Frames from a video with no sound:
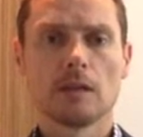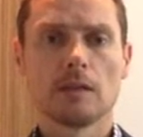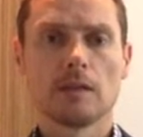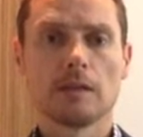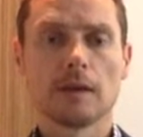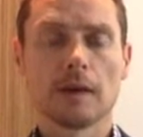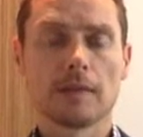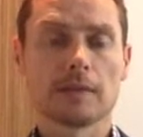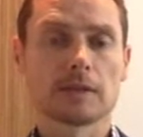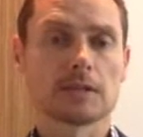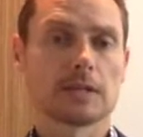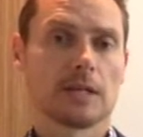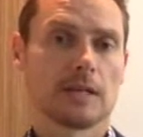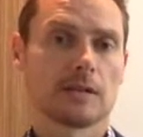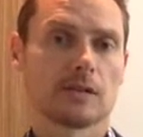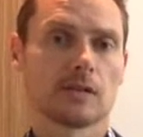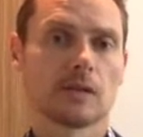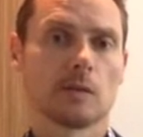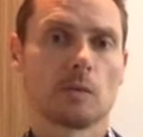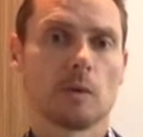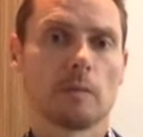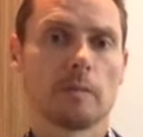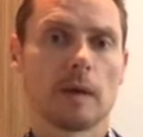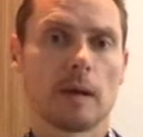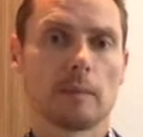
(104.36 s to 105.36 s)
The other tests
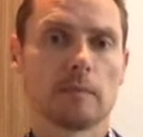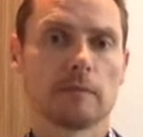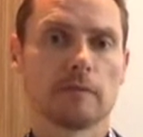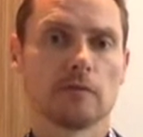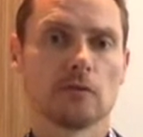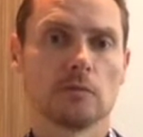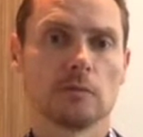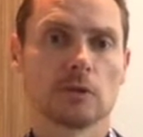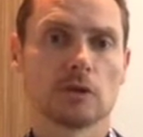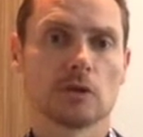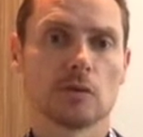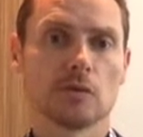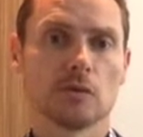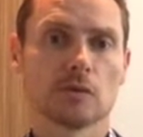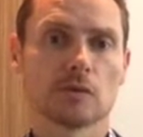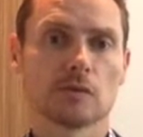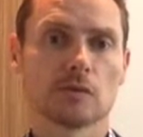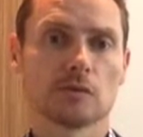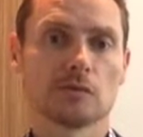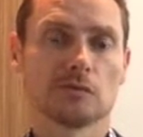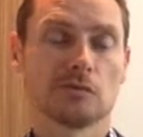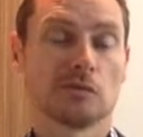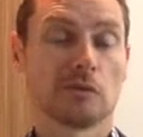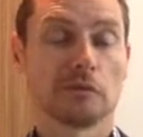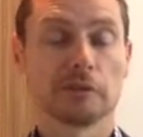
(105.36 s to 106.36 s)
that we may perform, of course,
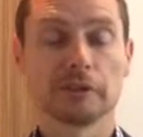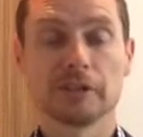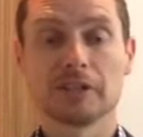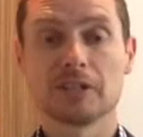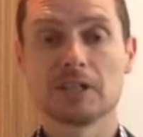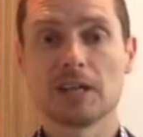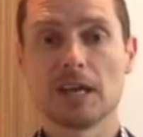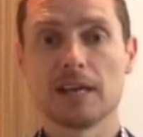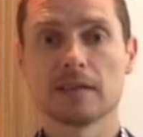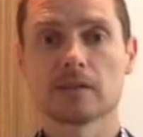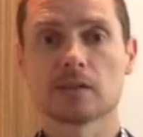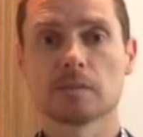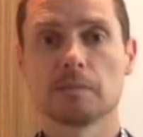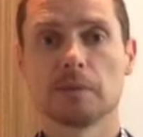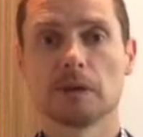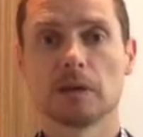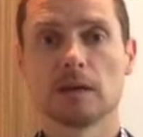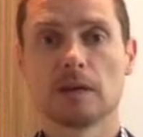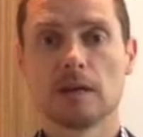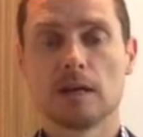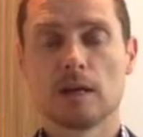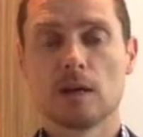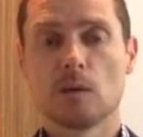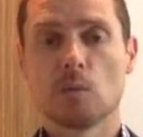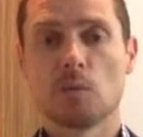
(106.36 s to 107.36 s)
or not really tests,
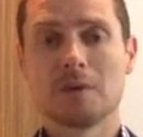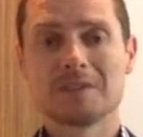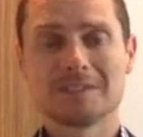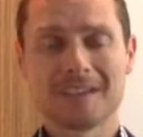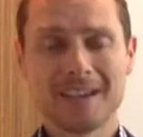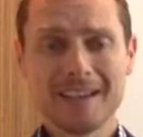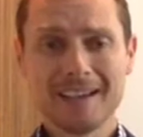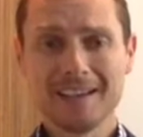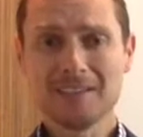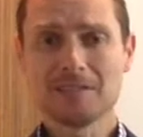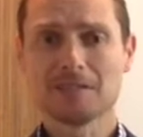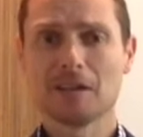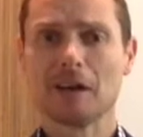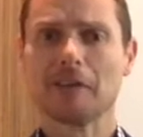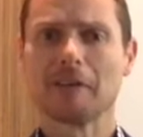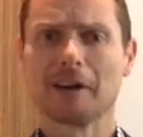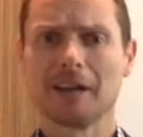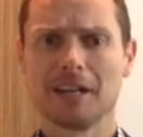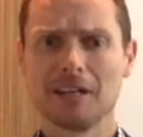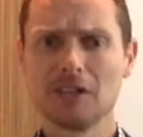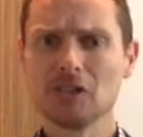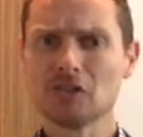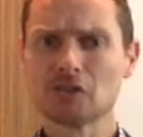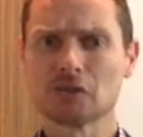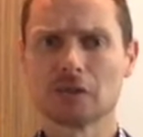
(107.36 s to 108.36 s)
but we take a thorough
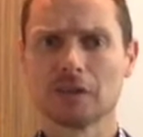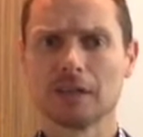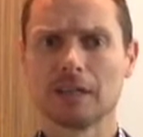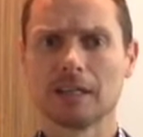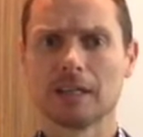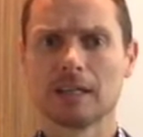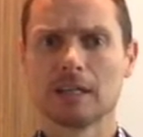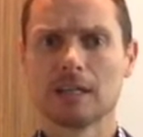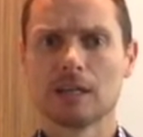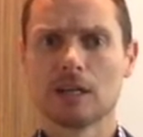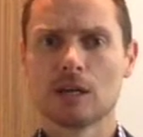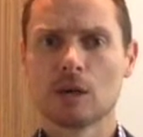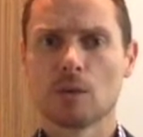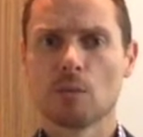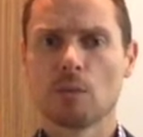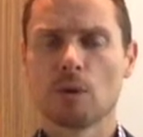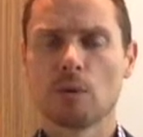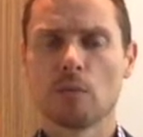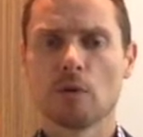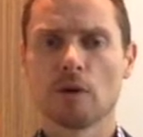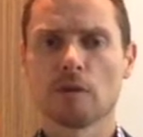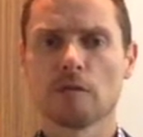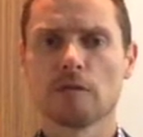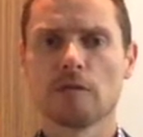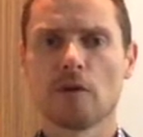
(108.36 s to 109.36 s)
history. We
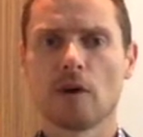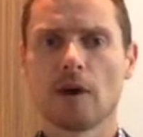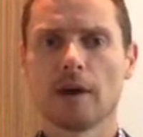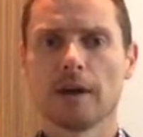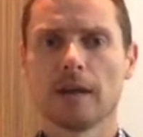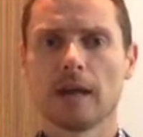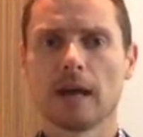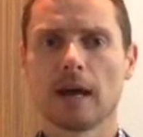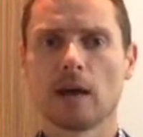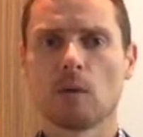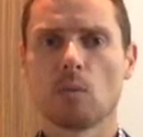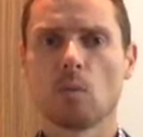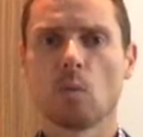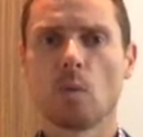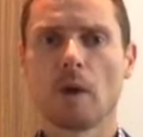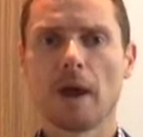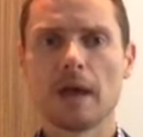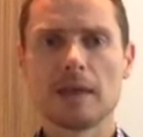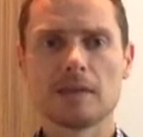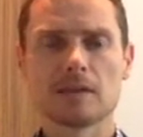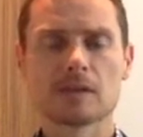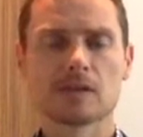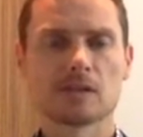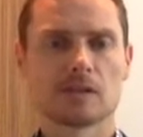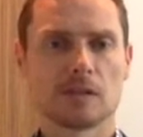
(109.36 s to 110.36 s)
want to find out
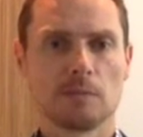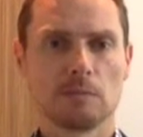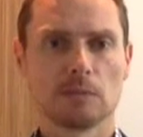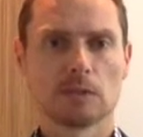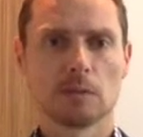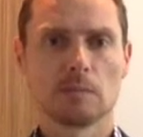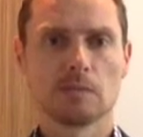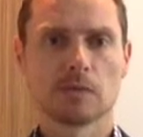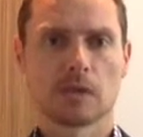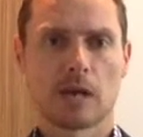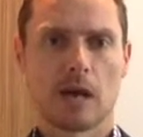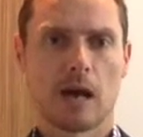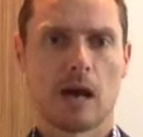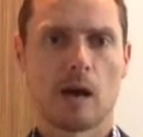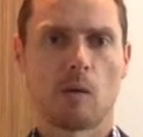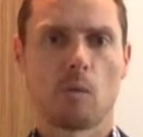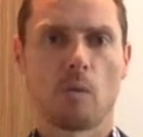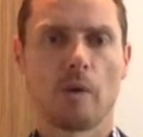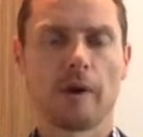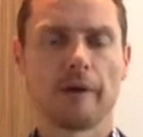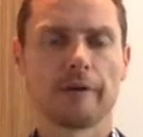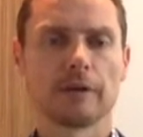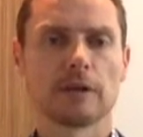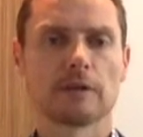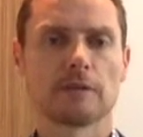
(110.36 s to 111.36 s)
where the symptoms are,
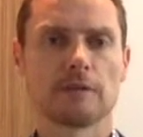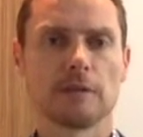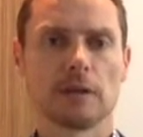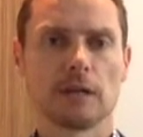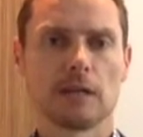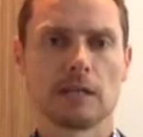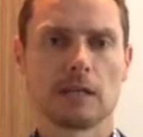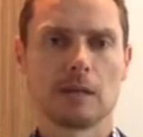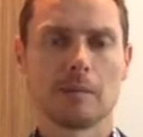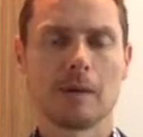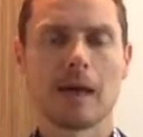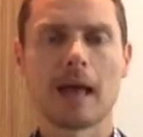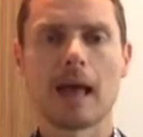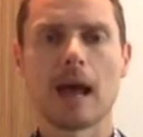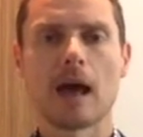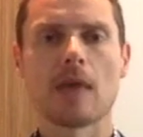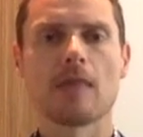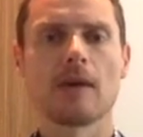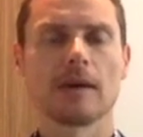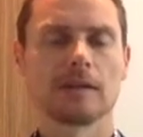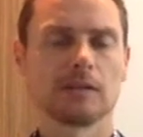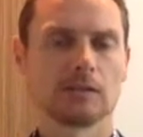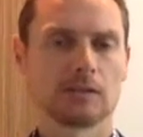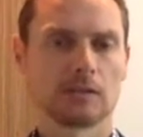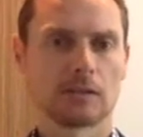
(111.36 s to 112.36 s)
where are you feeling them, how
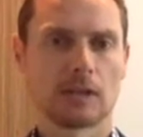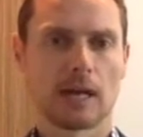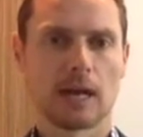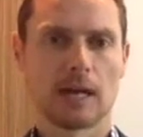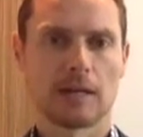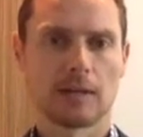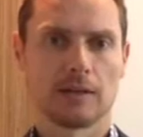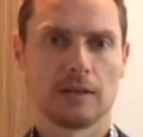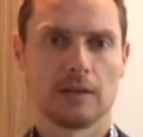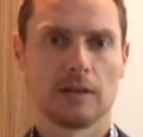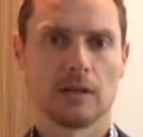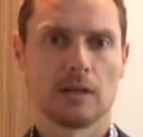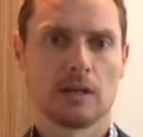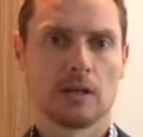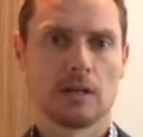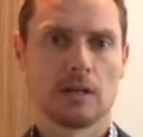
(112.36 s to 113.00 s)
they started,